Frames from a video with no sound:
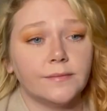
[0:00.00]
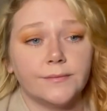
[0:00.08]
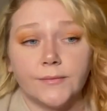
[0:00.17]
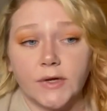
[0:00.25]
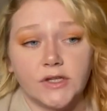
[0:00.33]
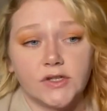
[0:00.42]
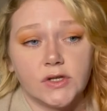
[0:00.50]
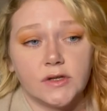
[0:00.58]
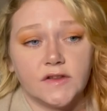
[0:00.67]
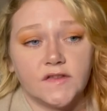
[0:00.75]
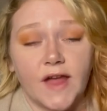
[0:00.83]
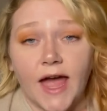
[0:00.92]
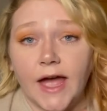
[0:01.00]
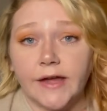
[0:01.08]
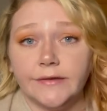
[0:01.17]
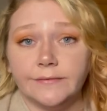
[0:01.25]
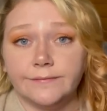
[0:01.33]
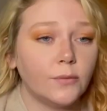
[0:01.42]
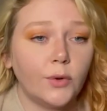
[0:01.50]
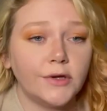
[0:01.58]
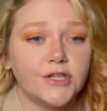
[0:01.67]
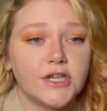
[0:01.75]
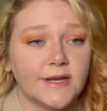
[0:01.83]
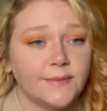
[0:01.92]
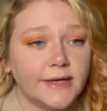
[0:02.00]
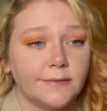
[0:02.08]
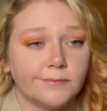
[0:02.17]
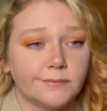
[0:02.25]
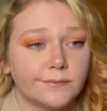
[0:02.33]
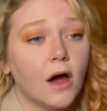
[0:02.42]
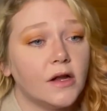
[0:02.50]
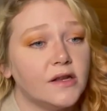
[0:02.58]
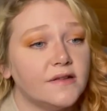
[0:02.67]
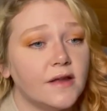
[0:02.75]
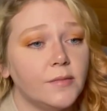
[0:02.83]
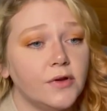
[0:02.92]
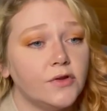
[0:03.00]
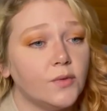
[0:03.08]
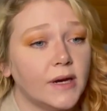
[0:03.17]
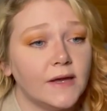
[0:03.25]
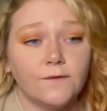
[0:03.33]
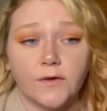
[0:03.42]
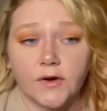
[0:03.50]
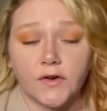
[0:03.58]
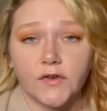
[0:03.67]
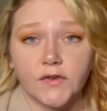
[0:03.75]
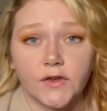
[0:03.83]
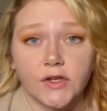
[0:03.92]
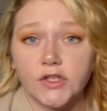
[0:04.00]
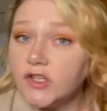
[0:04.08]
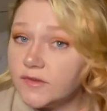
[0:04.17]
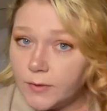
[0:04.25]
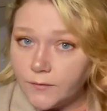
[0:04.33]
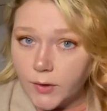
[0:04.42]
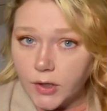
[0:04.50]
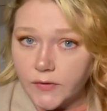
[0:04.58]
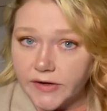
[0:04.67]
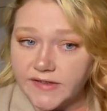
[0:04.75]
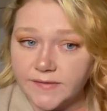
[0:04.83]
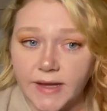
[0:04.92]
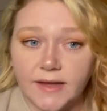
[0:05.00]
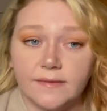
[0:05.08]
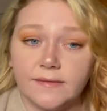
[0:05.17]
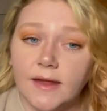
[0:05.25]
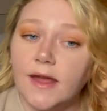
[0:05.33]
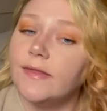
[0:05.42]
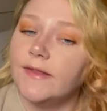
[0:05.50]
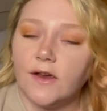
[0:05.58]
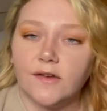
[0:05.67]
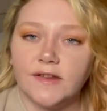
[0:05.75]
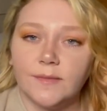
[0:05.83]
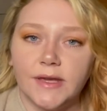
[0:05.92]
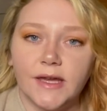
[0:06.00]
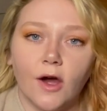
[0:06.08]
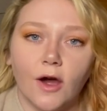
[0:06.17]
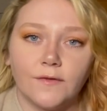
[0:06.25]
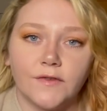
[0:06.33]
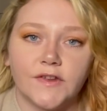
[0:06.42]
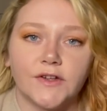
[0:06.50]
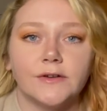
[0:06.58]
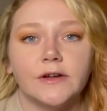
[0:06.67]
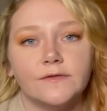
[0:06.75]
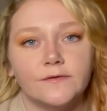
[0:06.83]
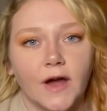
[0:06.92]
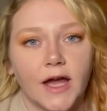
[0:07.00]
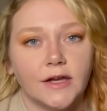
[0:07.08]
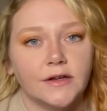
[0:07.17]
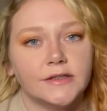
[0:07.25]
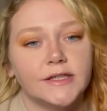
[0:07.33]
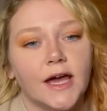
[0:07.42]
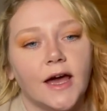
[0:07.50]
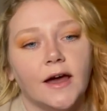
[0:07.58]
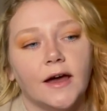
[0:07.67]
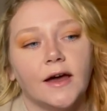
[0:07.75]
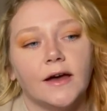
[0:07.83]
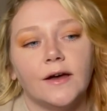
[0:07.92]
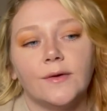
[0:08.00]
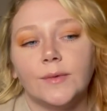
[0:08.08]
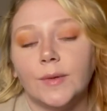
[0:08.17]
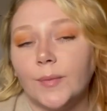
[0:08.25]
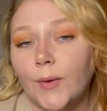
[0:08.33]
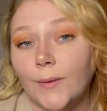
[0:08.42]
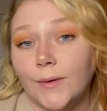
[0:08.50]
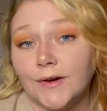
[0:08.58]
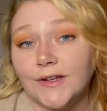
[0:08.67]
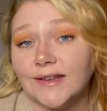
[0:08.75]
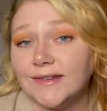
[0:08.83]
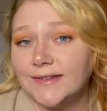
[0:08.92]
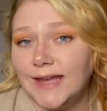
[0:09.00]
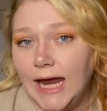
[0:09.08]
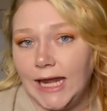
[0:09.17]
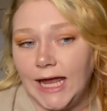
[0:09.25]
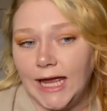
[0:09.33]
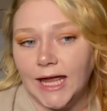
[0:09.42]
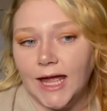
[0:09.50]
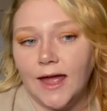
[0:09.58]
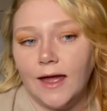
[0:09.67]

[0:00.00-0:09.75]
which is sad. Poor Jimmy. On December 21st, just before Christmas, the RCMP officer filed a report stating